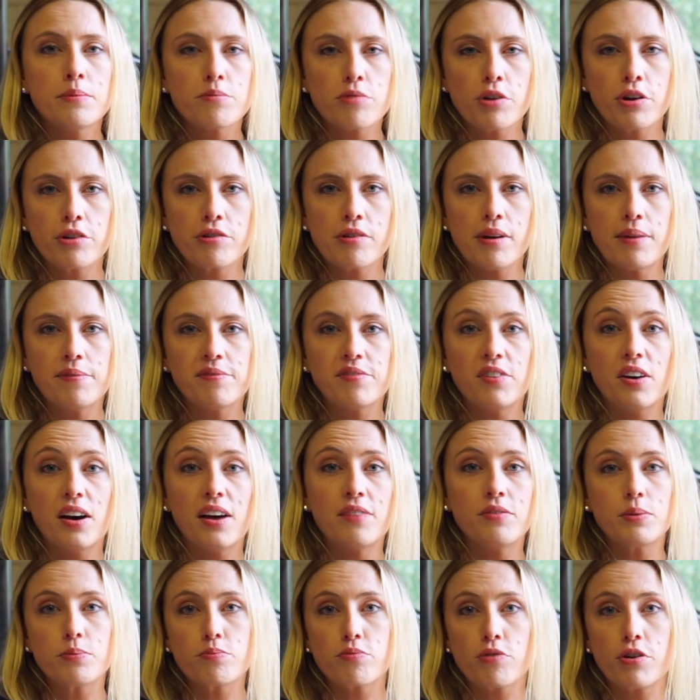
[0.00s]
program
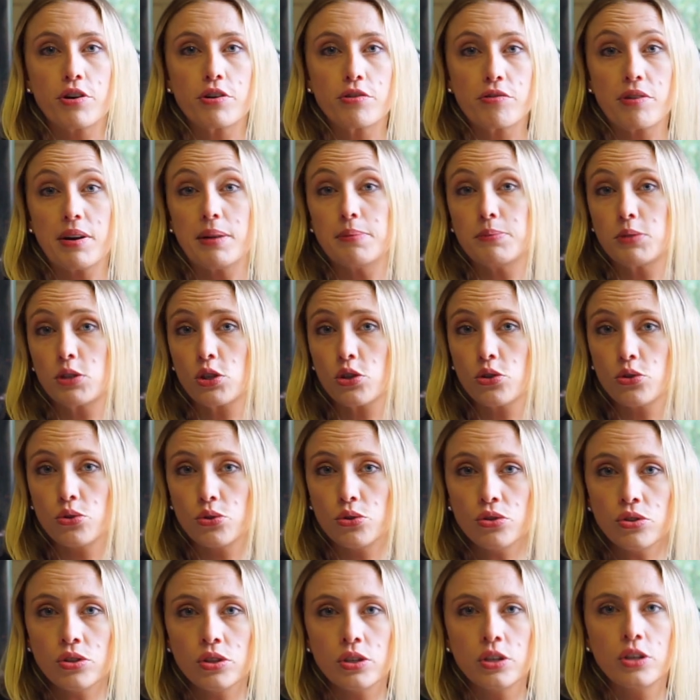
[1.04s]
5 and program
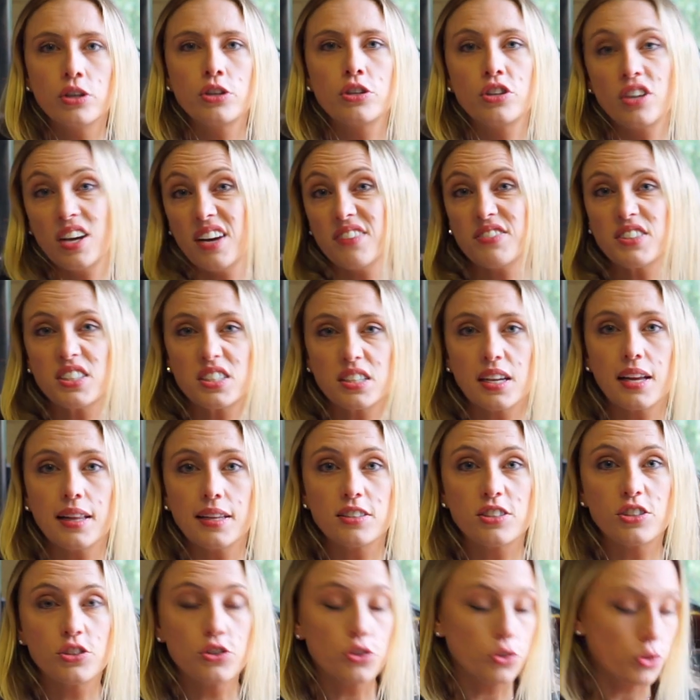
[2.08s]
2, you have to tell
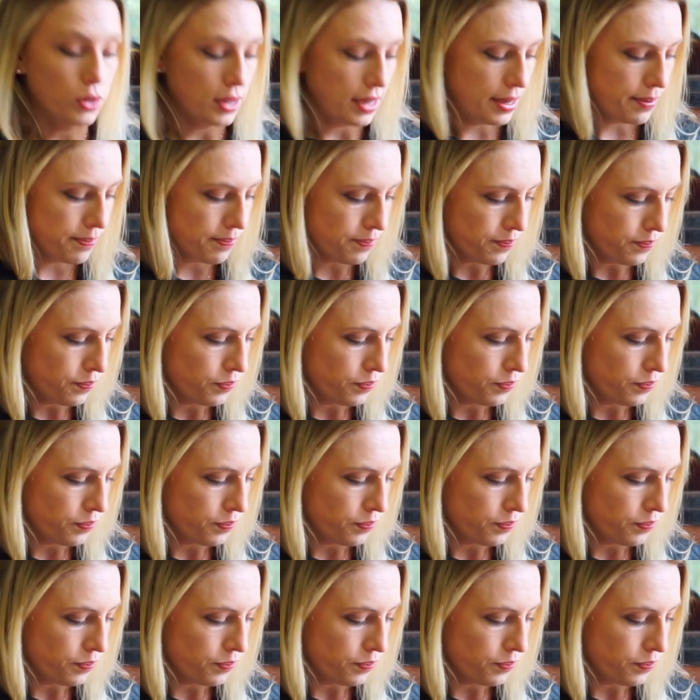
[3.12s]
it to do that.